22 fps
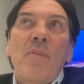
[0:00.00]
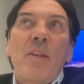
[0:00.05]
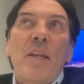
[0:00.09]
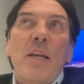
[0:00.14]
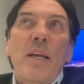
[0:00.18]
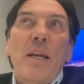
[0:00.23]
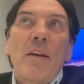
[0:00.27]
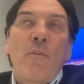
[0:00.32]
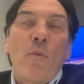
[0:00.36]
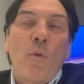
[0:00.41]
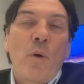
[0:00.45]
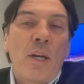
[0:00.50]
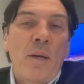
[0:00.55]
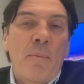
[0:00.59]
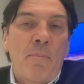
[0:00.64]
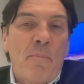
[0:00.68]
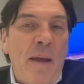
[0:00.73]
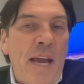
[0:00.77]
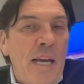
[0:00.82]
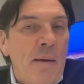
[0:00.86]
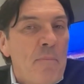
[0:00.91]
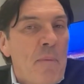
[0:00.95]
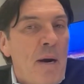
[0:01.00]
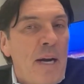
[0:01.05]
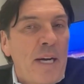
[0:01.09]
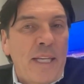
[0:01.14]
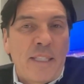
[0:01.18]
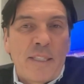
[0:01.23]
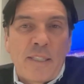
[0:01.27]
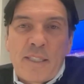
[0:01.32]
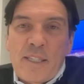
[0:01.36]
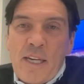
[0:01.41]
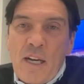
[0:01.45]
if we didn't make money
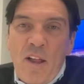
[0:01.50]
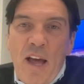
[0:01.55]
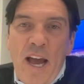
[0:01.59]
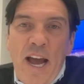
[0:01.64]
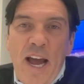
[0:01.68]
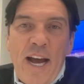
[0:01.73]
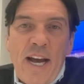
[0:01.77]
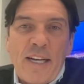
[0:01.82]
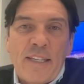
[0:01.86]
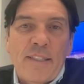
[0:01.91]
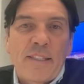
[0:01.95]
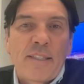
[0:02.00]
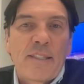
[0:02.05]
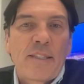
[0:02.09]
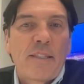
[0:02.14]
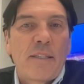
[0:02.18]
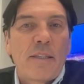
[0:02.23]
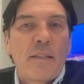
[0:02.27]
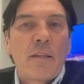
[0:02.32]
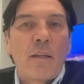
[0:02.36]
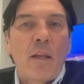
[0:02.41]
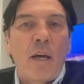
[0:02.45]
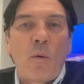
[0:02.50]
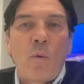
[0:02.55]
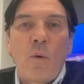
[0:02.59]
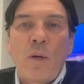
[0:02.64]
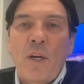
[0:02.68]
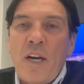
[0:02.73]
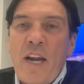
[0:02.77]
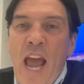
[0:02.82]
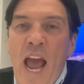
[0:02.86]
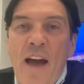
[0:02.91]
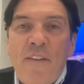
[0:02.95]
and sell ads, we
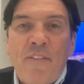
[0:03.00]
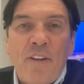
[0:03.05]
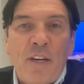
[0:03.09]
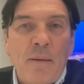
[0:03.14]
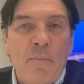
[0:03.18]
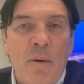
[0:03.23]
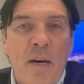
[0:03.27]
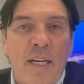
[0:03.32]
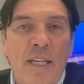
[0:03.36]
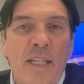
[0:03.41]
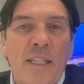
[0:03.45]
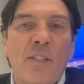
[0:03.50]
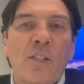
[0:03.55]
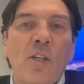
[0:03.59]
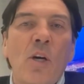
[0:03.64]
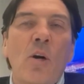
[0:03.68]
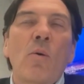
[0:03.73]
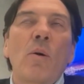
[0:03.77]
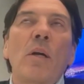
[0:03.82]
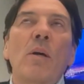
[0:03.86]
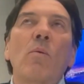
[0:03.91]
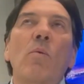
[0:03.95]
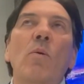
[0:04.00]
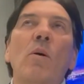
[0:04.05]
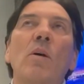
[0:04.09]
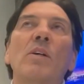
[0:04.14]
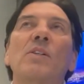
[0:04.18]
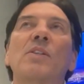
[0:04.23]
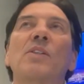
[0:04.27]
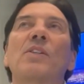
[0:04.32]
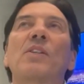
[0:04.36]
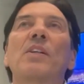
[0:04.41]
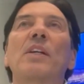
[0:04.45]
didn't have any money. So it
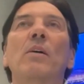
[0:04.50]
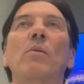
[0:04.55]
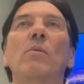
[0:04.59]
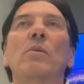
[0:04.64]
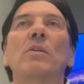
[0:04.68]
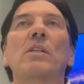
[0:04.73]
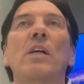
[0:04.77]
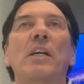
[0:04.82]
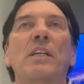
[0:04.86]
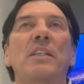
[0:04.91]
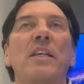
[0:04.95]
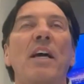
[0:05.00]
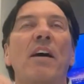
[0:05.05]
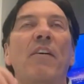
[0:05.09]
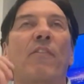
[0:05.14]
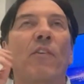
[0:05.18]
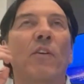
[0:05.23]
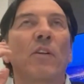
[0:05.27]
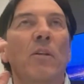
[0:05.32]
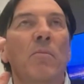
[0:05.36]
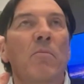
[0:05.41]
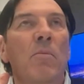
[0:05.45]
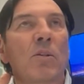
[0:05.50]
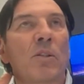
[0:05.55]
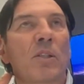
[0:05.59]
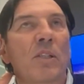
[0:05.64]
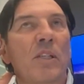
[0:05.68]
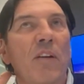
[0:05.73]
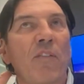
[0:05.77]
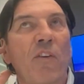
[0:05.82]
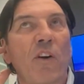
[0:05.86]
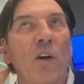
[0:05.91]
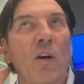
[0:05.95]
was definitely the most
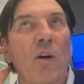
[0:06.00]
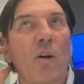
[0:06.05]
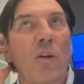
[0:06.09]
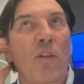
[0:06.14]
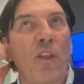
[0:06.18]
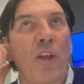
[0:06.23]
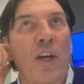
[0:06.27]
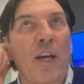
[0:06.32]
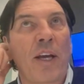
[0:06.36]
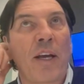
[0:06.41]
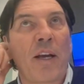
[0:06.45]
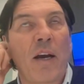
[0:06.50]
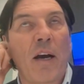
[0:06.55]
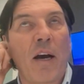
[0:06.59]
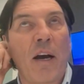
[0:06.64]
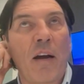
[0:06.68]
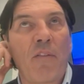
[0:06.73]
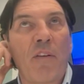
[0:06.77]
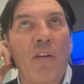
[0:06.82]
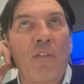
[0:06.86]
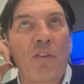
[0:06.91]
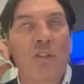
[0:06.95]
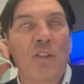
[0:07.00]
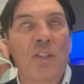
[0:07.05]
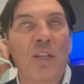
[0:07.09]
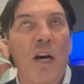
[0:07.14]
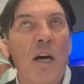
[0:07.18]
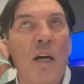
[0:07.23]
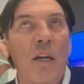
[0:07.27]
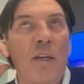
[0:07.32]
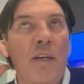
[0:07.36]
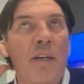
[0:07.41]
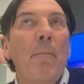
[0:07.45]
difficult thing I've ever
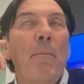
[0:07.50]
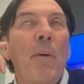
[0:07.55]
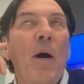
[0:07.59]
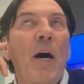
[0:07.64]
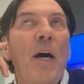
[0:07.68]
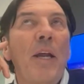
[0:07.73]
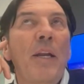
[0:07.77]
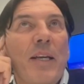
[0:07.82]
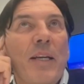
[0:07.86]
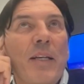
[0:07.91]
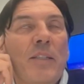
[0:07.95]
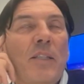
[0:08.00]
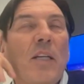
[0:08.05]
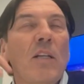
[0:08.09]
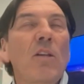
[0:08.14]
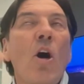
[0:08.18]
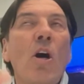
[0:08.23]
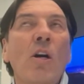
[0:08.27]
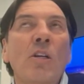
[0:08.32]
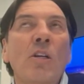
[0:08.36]
done. But it's a long